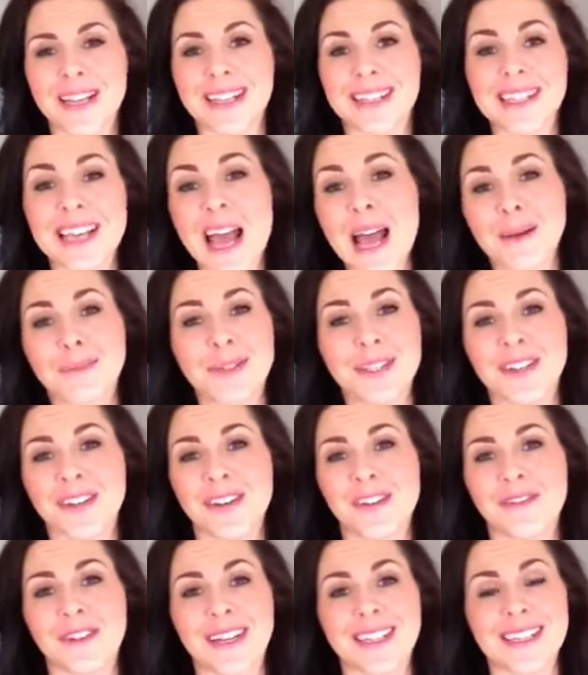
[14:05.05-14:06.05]
That's
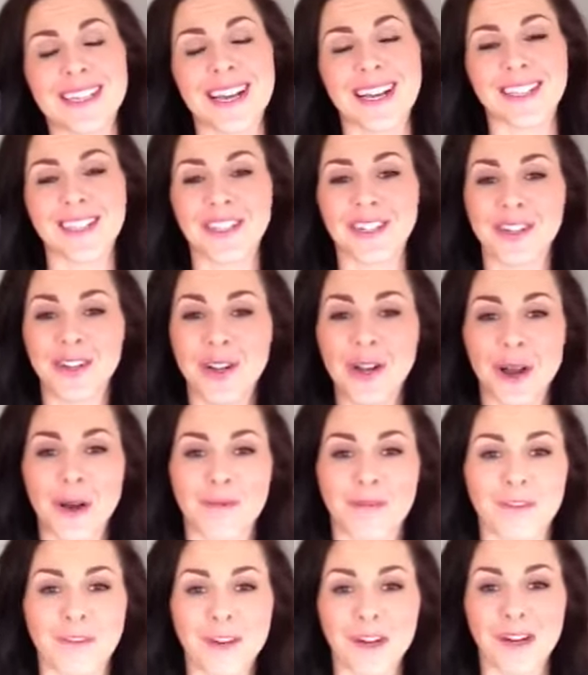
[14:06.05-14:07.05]
absolutely fantastic. You can
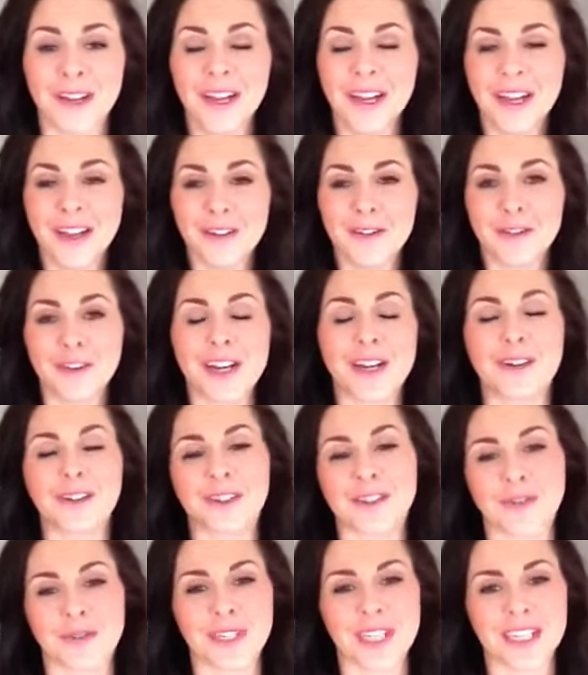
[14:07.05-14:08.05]
come for a free
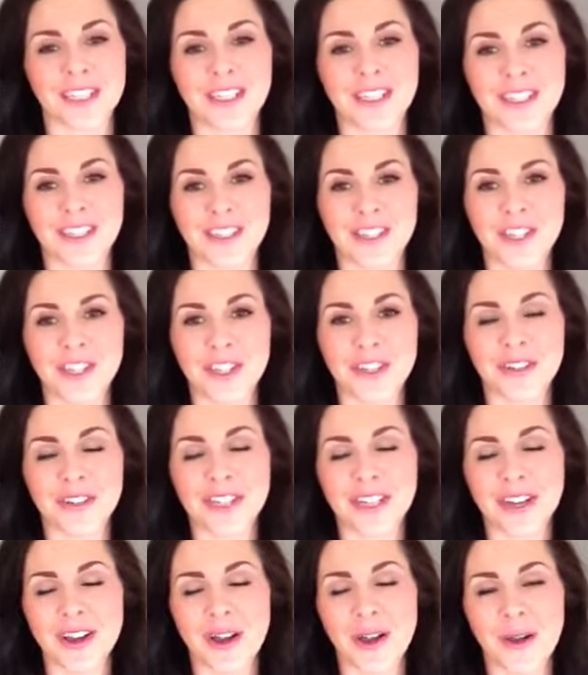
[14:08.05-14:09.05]
consultation in
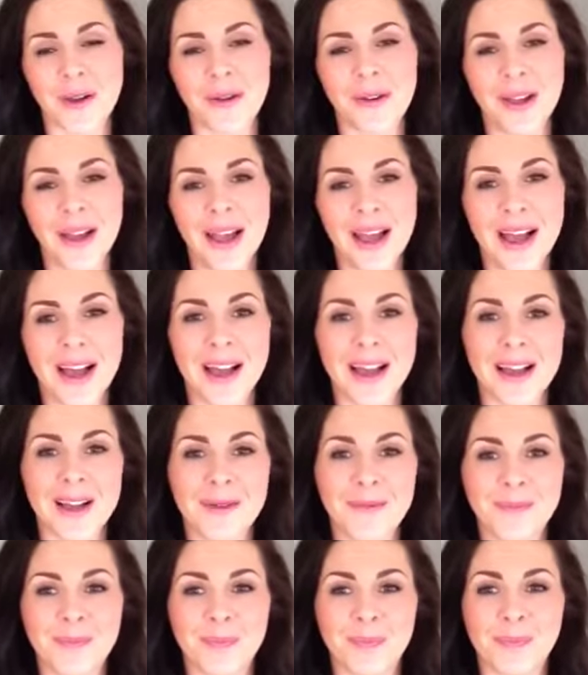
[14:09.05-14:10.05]
studio.
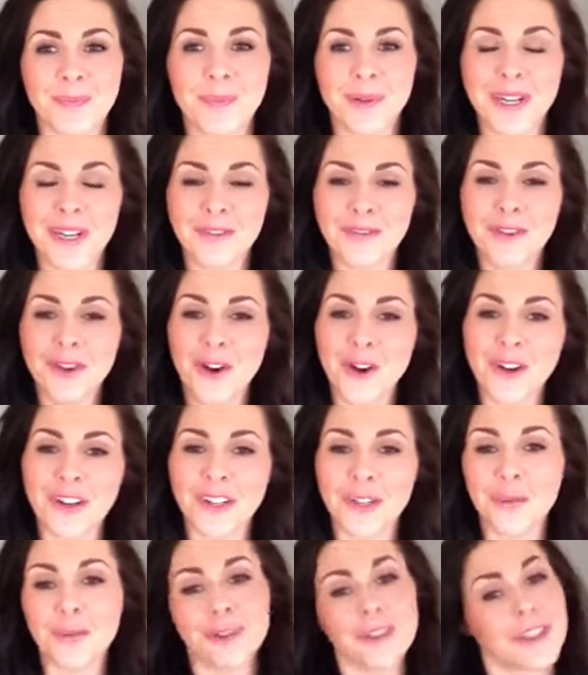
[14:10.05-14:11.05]
But if not,
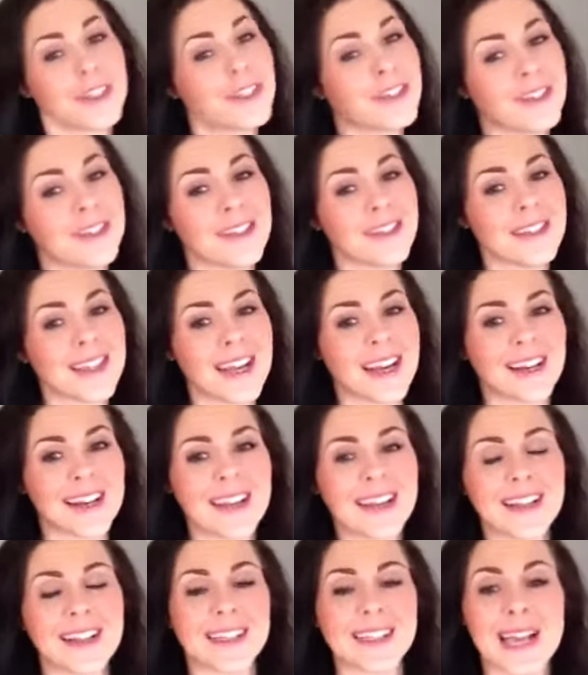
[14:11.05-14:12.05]
and you want to use this
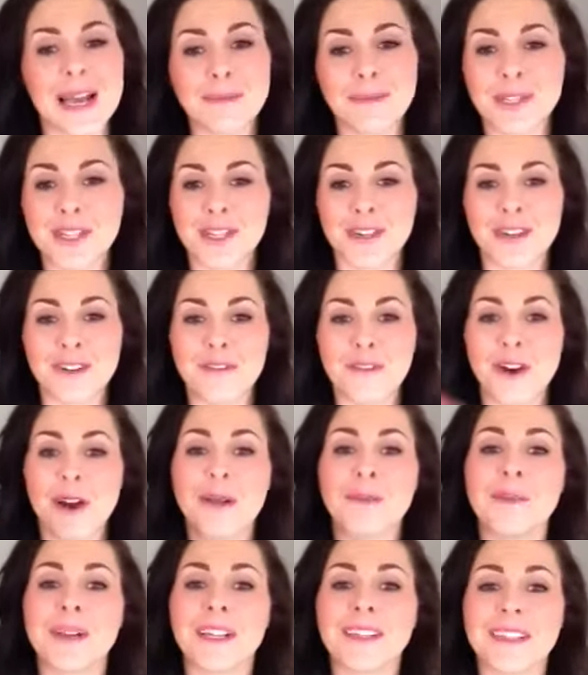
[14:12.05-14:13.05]
technique, that's absolutely
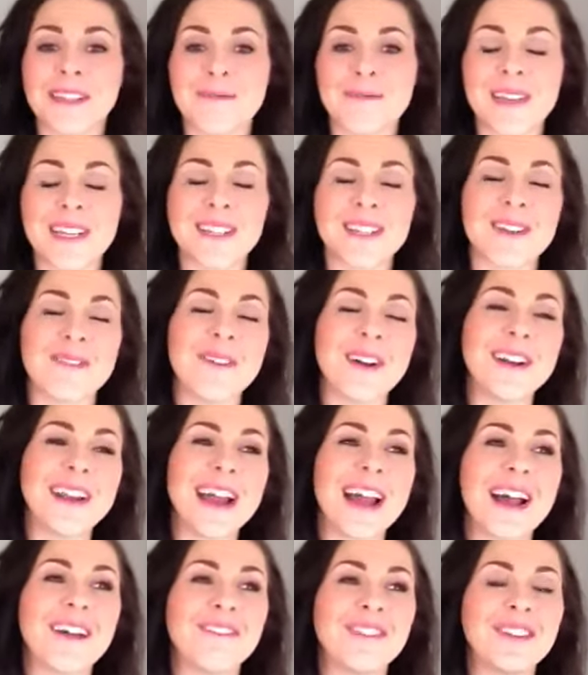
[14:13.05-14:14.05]
fine, because it means I won't
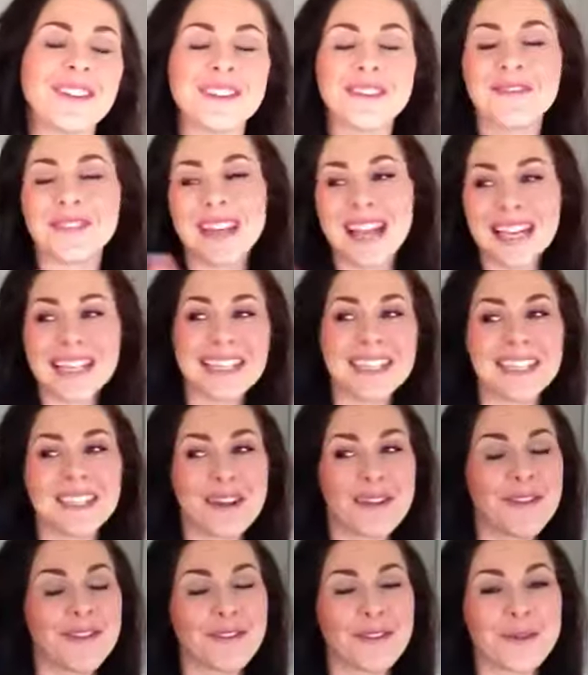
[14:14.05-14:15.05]
have lots of ladies
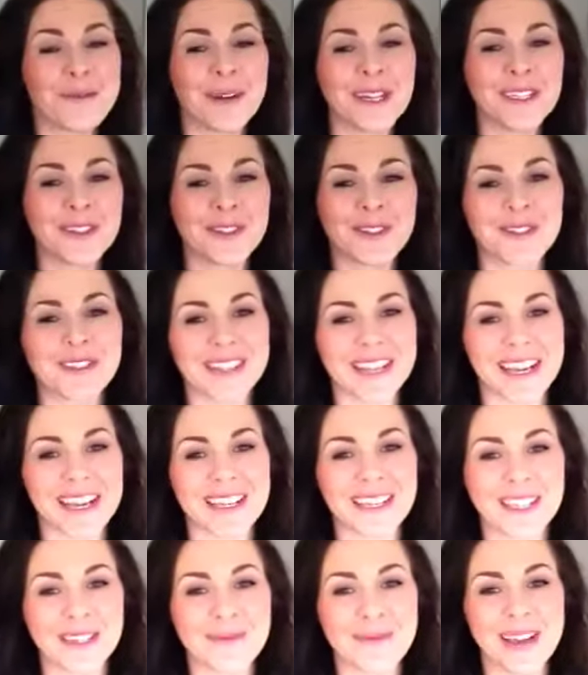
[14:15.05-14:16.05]
coming through my door
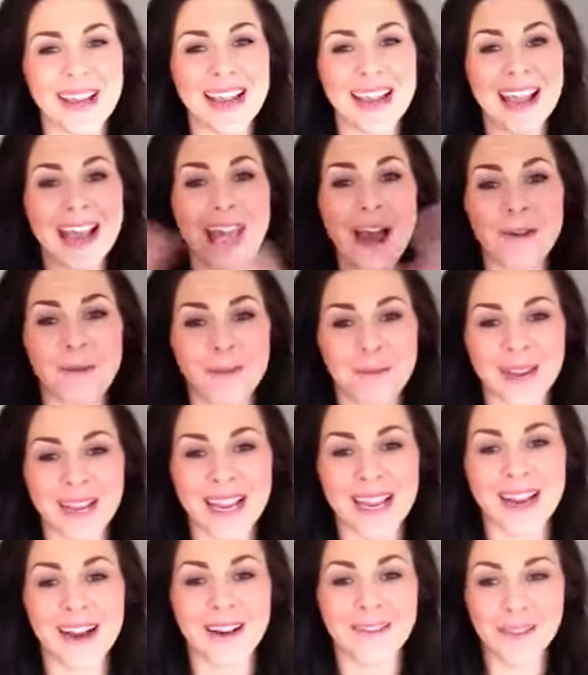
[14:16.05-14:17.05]
saying to me, help
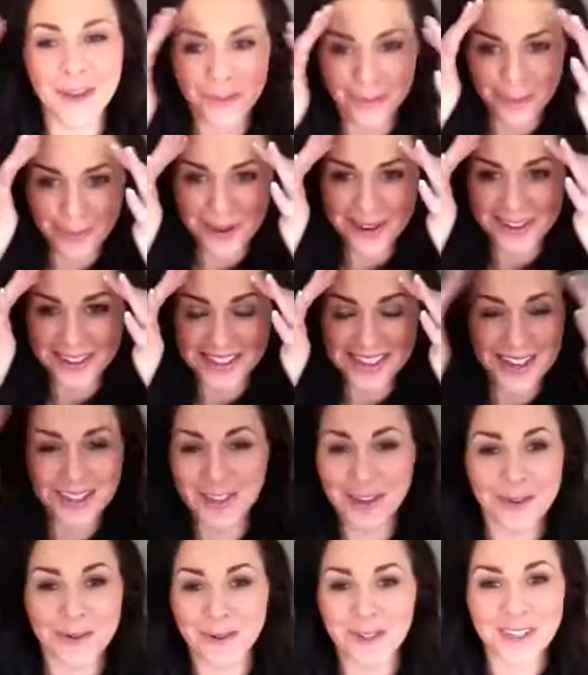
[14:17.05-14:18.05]
me, I've overplucked, I
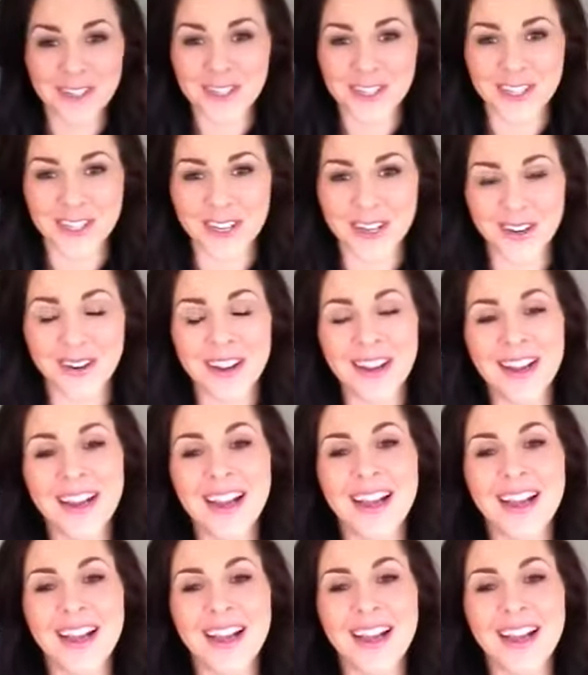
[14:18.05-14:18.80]
don't know what to do.